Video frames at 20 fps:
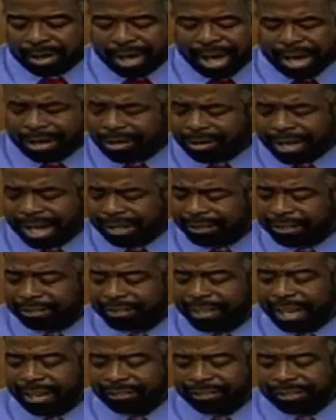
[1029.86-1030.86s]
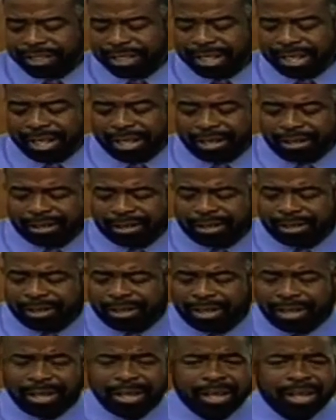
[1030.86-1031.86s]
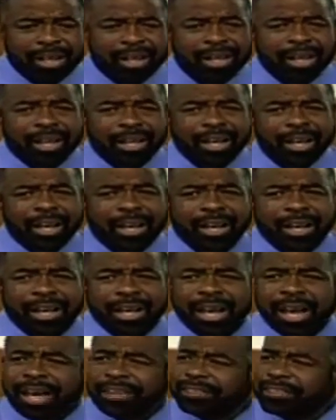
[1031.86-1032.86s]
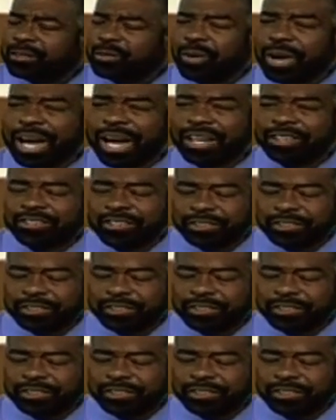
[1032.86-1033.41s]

I don't like this house anyhow. I said, why?